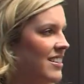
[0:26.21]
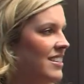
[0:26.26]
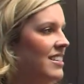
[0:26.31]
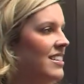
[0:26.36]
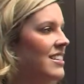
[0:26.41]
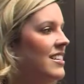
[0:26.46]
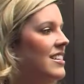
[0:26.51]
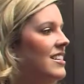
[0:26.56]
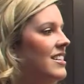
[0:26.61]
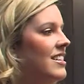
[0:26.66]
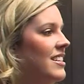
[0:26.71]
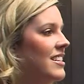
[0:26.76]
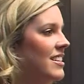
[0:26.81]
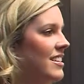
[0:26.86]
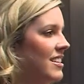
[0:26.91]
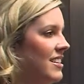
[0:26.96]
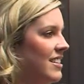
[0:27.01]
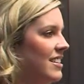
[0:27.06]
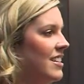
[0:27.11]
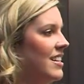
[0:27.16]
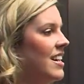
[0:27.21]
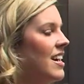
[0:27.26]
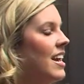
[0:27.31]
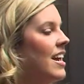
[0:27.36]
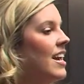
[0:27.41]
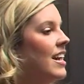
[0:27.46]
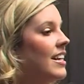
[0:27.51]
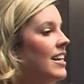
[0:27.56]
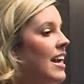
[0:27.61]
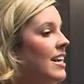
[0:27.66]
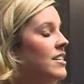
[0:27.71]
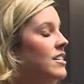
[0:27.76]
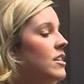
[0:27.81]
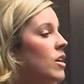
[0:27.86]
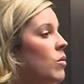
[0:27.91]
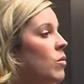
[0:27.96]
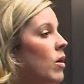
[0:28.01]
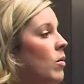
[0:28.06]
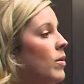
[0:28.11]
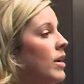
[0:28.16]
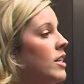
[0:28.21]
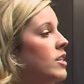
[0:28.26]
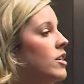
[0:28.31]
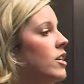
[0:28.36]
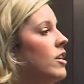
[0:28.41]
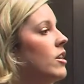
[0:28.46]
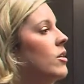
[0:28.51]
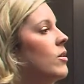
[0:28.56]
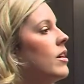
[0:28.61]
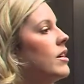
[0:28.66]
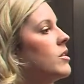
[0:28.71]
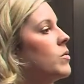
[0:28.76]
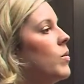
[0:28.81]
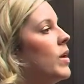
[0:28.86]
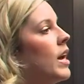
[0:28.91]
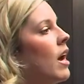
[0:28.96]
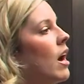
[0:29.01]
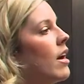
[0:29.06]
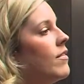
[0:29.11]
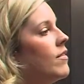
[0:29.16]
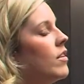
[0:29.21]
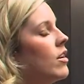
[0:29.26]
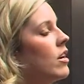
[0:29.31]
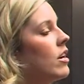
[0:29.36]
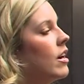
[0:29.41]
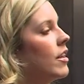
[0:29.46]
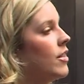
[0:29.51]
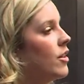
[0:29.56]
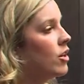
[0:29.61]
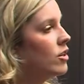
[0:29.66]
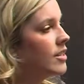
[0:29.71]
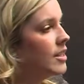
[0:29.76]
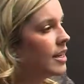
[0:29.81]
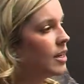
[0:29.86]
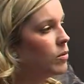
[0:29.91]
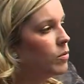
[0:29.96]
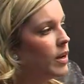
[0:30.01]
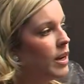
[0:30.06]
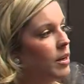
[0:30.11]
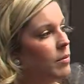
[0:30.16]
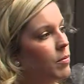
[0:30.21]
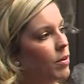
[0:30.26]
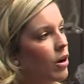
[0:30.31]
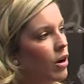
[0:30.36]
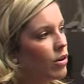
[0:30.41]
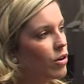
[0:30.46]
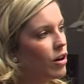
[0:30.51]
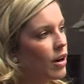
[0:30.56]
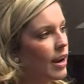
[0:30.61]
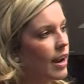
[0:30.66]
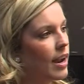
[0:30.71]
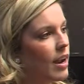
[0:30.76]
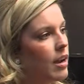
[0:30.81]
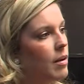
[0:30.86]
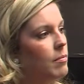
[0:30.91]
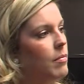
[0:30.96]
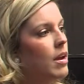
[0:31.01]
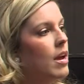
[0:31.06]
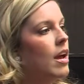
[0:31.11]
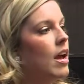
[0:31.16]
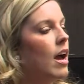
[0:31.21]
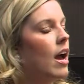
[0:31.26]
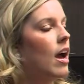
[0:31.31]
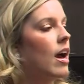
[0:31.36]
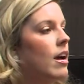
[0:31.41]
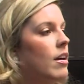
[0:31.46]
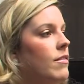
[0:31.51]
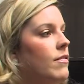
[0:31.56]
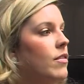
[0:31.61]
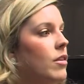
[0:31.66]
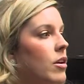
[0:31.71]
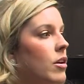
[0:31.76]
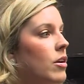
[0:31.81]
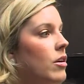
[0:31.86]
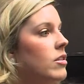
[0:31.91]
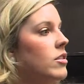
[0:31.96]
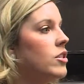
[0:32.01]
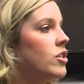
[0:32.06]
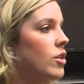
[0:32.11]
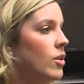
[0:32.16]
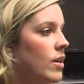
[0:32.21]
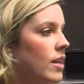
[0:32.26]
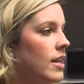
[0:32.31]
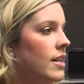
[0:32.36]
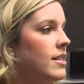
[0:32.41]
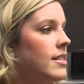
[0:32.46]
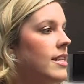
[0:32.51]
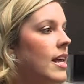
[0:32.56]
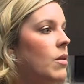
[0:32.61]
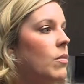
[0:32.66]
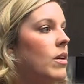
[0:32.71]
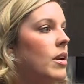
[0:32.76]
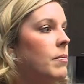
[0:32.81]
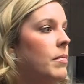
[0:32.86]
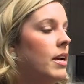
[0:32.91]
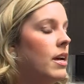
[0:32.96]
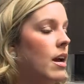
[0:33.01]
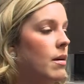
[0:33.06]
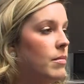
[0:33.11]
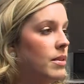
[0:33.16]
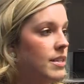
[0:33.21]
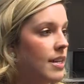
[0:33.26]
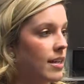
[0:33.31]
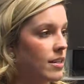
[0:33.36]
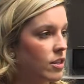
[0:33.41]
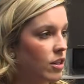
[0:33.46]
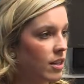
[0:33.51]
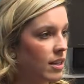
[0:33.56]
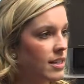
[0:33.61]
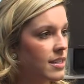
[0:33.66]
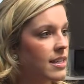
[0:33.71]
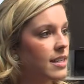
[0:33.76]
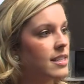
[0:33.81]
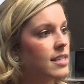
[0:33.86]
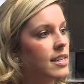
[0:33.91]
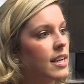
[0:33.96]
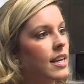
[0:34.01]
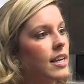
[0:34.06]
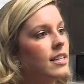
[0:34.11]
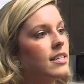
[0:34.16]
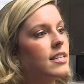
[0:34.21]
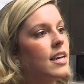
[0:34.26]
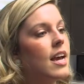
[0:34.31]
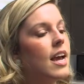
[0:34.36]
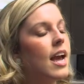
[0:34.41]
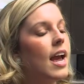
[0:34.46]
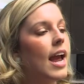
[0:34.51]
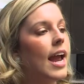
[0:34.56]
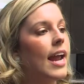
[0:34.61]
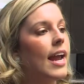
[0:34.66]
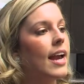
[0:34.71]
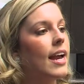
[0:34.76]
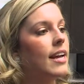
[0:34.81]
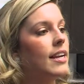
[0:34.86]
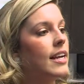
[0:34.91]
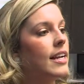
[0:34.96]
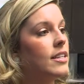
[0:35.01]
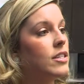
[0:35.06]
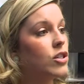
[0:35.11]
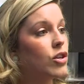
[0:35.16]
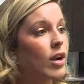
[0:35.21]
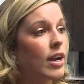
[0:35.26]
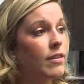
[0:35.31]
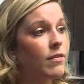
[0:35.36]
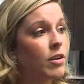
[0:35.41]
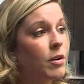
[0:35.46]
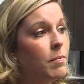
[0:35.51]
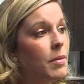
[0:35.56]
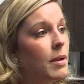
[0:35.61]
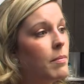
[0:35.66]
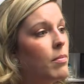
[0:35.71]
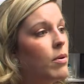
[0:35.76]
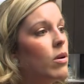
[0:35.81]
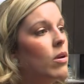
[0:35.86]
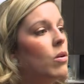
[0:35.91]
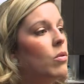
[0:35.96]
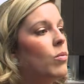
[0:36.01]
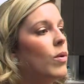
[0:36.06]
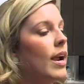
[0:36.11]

do you guys do here? Yes. Yeah, so what we do is we offer a 13 week program uh, for students that want to become a dental assistant. And it's great for people